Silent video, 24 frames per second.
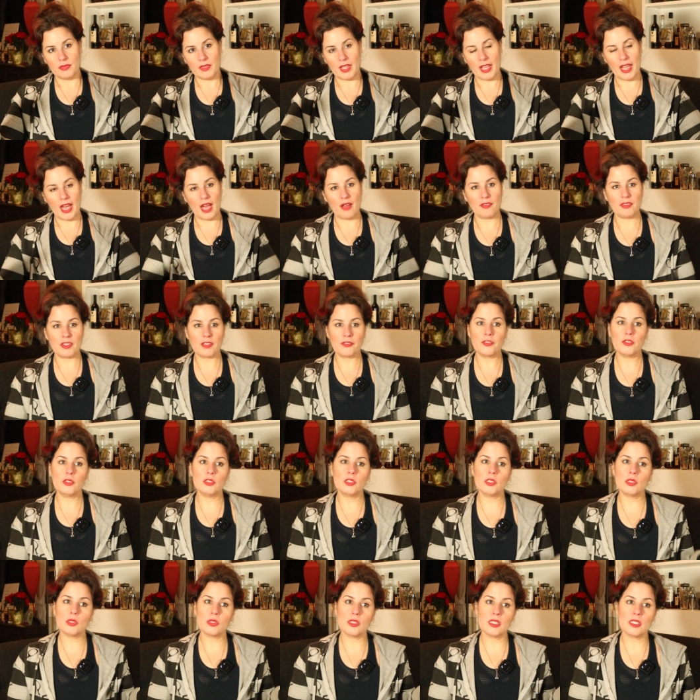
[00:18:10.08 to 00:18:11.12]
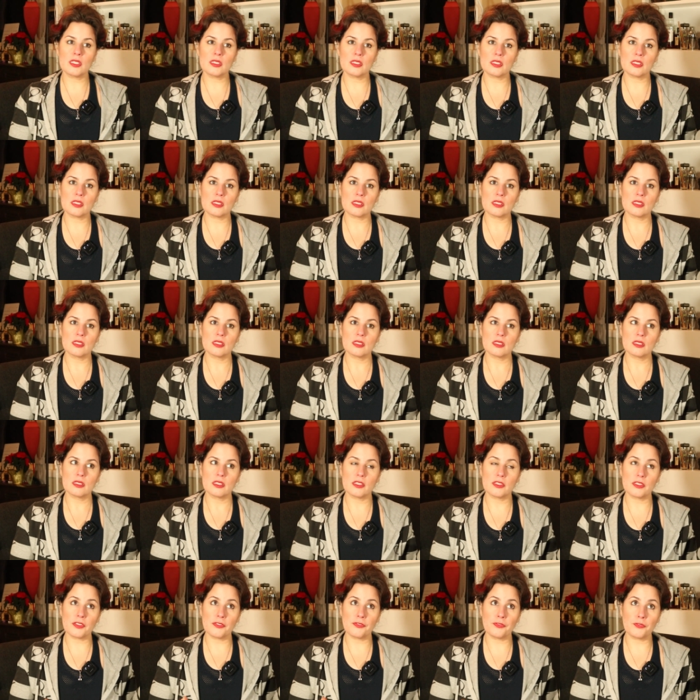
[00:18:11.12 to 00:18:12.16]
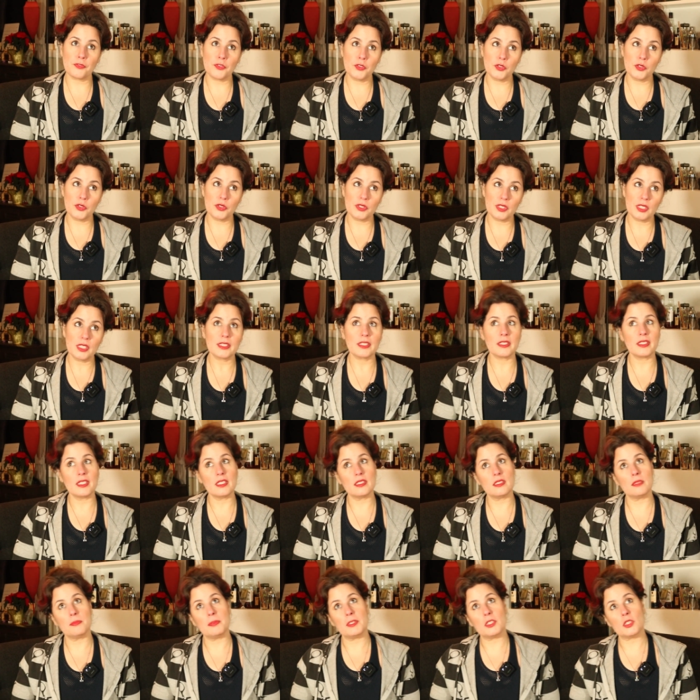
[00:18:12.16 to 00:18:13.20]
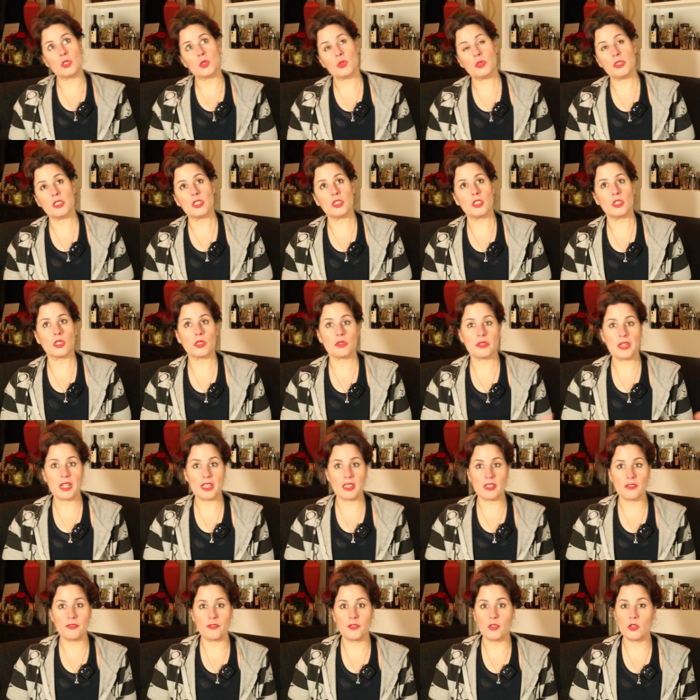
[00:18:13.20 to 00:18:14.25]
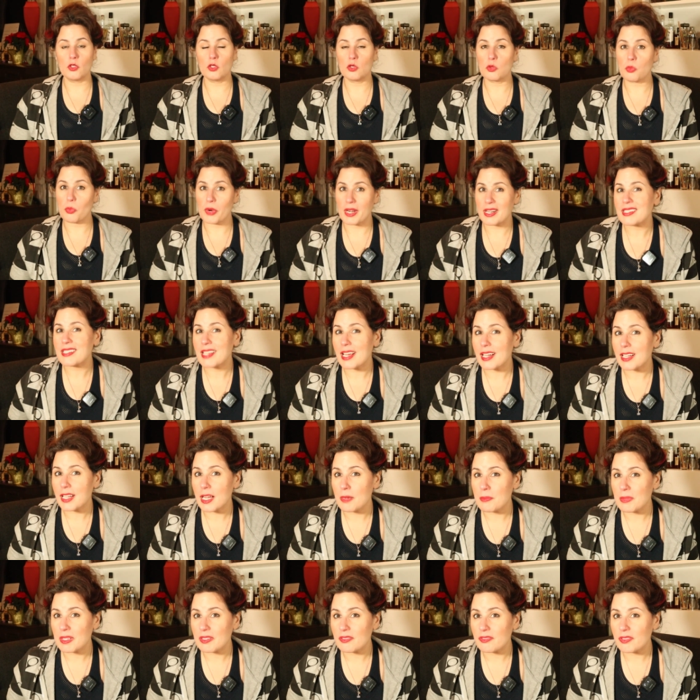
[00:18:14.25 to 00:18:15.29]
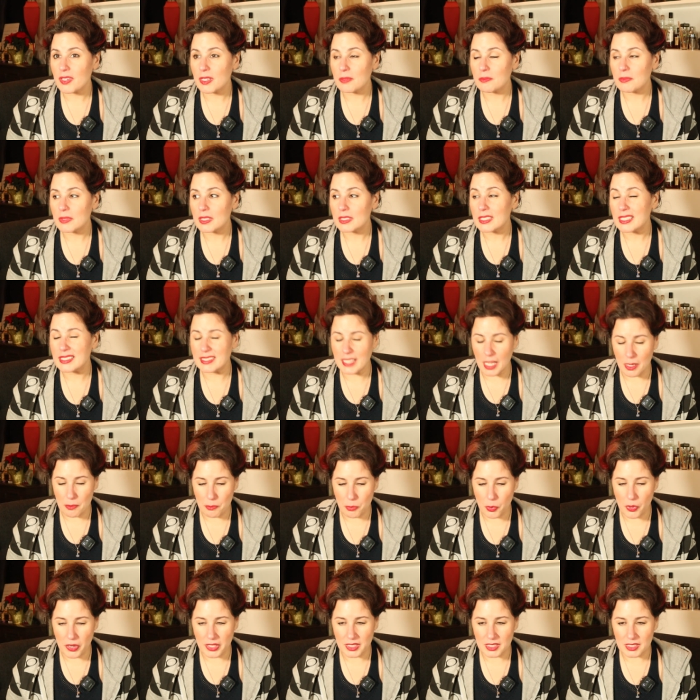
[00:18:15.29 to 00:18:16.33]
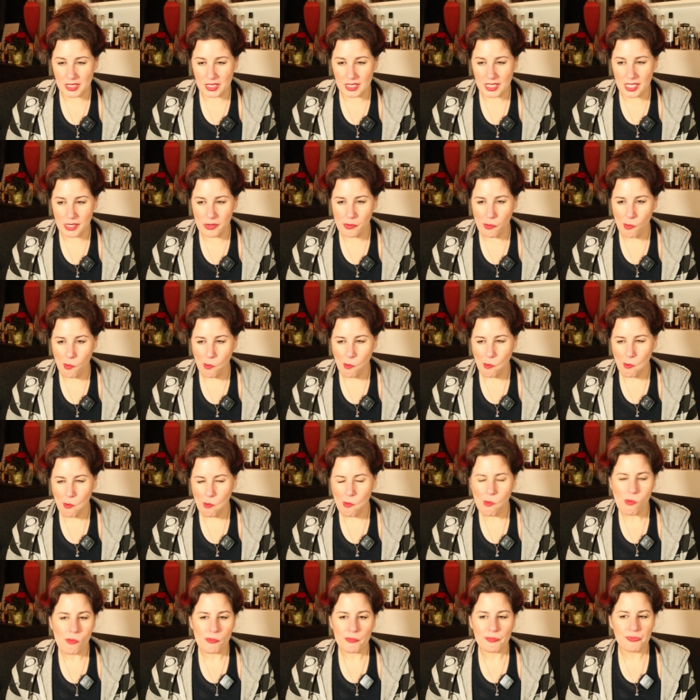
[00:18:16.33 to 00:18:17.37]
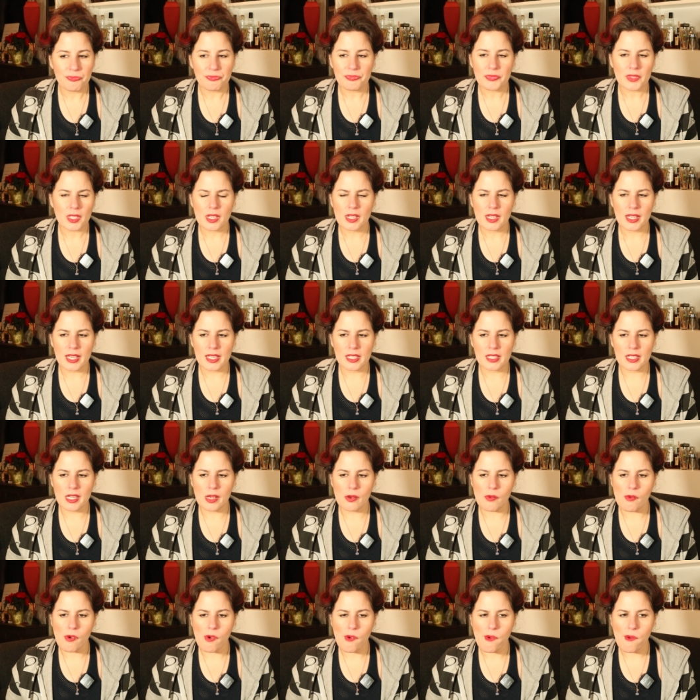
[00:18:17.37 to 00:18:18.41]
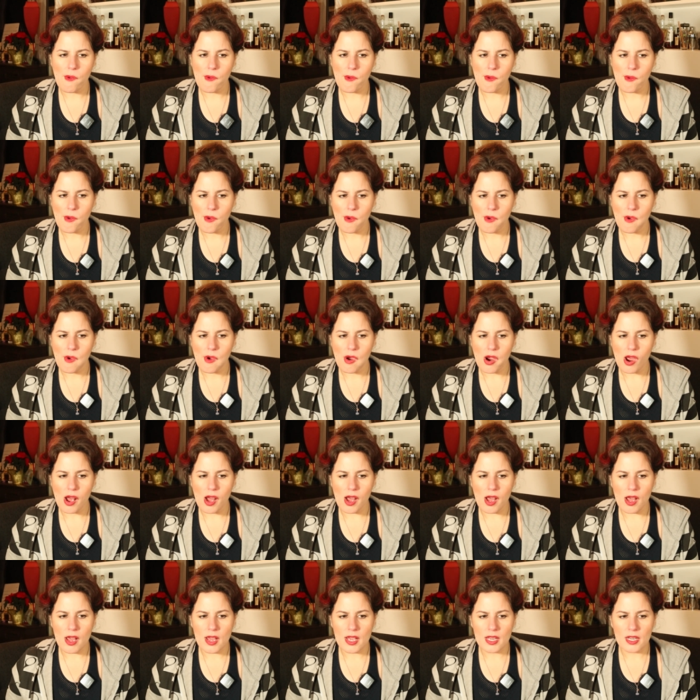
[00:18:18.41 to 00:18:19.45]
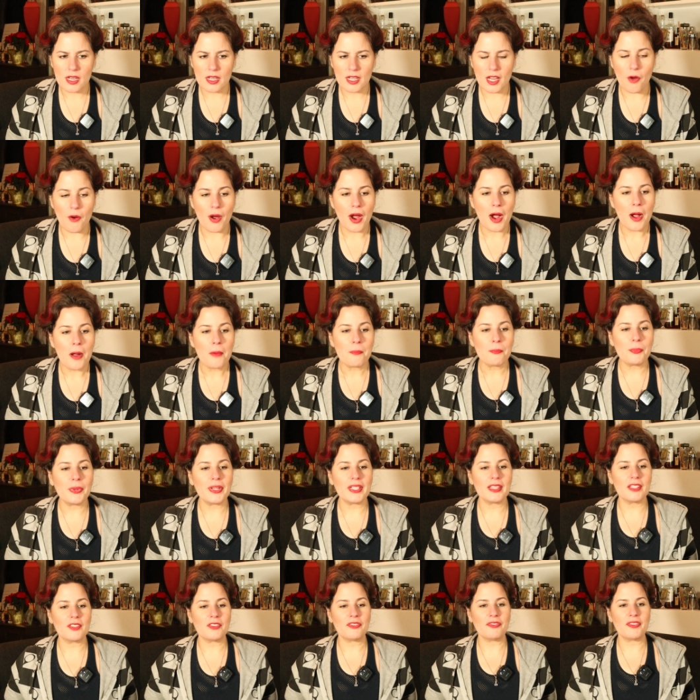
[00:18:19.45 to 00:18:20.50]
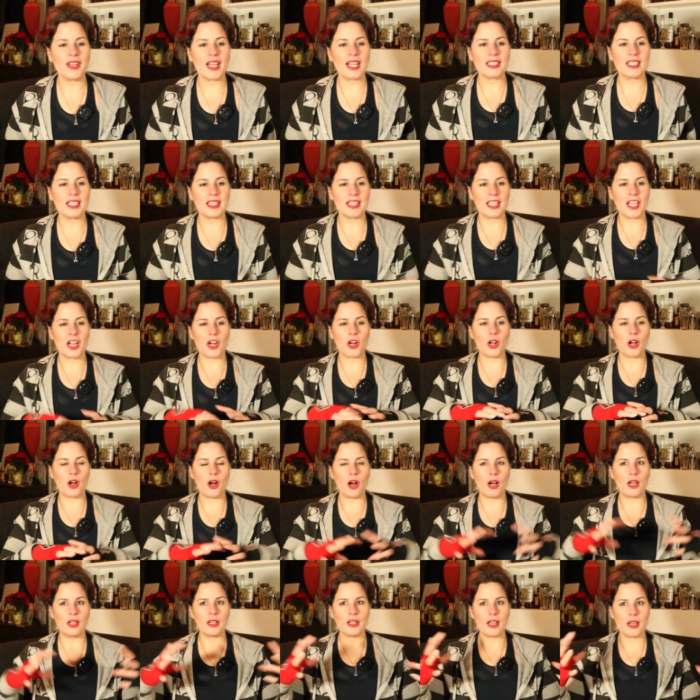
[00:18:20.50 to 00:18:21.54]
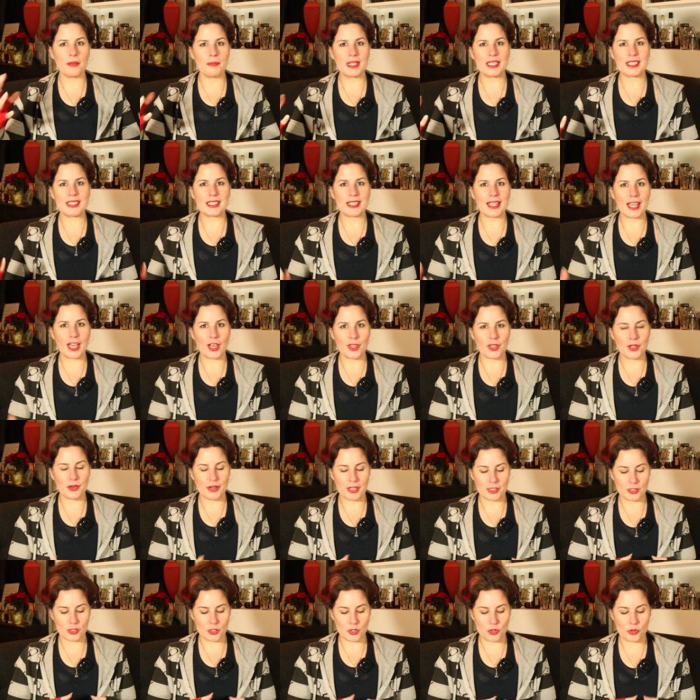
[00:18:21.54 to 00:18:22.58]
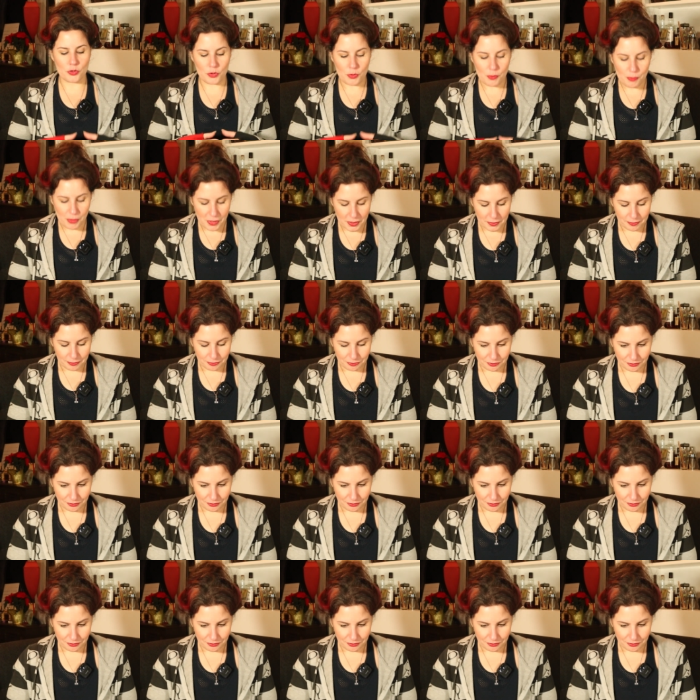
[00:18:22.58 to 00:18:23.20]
they have the food source. There's a food. There needs to be a source to create the food. Where is that coming from? Is that important to know? I don't know. I don't know. But the fact that they are all coming together as a group